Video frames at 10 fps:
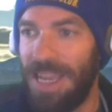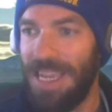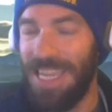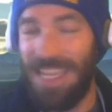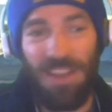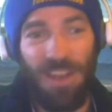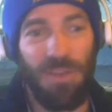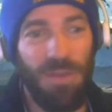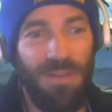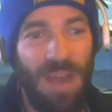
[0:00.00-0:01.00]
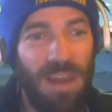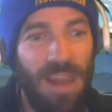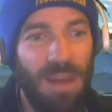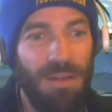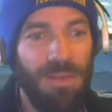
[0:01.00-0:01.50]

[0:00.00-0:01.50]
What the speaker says: he's also a Nevada native.